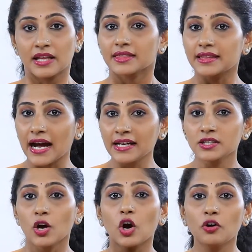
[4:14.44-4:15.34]
that
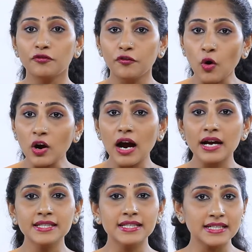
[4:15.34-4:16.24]
of
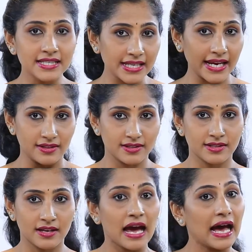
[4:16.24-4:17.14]
forecasted sales,
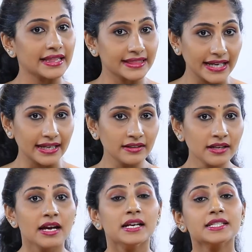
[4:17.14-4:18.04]
and then
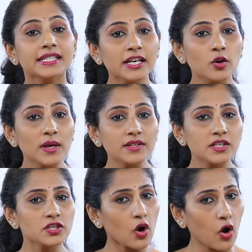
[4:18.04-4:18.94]

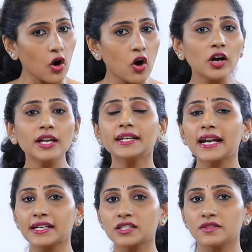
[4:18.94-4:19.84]
sequences all other
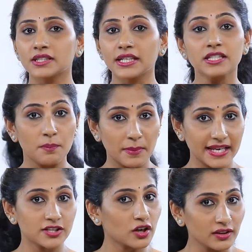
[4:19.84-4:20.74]
activities
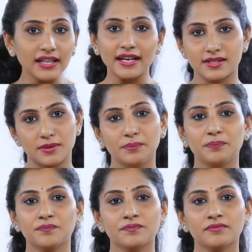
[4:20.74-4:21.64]
based on that.
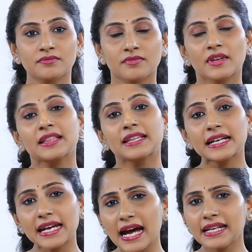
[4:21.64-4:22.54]
The
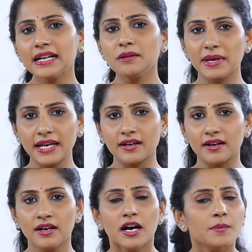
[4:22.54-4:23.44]
candle
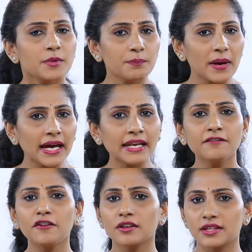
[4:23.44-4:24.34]
maker preparing
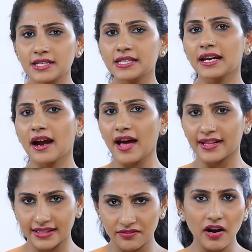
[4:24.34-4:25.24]
for Dasara
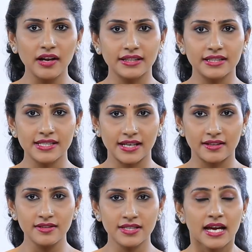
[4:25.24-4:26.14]
and Diwali
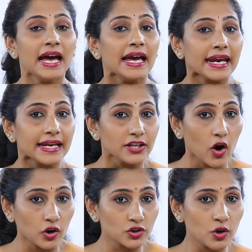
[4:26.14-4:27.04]
sales in
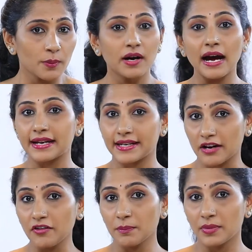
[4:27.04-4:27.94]
October and
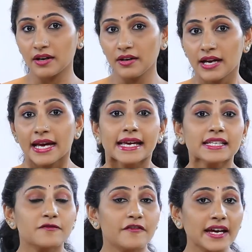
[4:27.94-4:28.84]
November
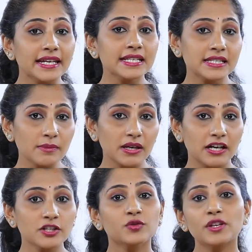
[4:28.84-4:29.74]
is very
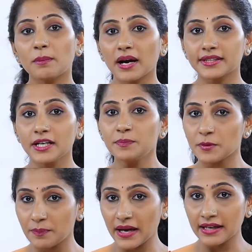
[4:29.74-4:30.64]
similar to the mother
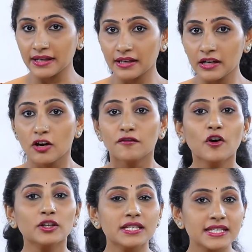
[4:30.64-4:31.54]
preparing
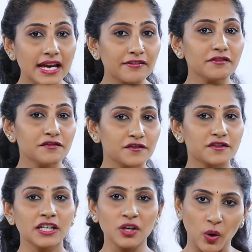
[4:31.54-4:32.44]
for the
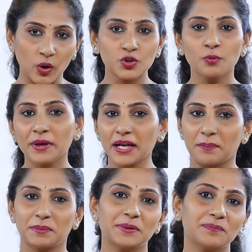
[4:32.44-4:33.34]
7:15 auto pickup.
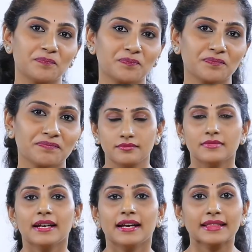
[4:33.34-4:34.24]

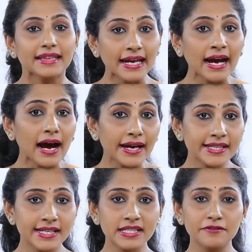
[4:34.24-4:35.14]
They
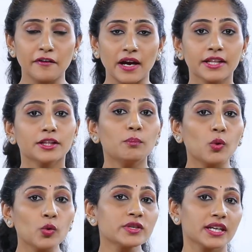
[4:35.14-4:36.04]
identify the
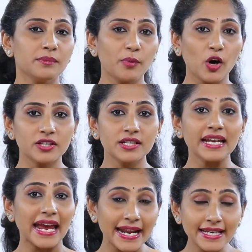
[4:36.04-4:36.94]
most important
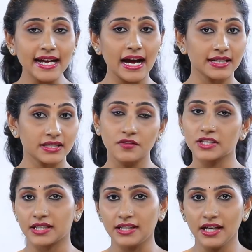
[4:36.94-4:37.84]
end
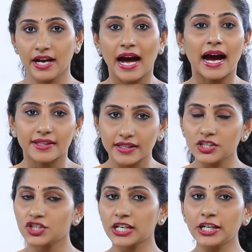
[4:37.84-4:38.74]
activity and then
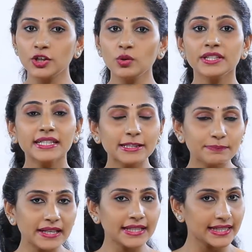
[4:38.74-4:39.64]
schedule the
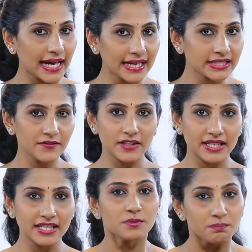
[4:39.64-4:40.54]
dependent
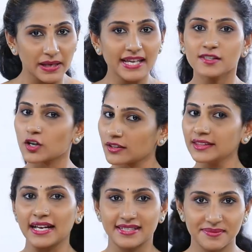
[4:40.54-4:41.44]
activities based on
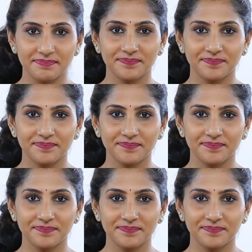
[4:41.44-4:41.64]
that.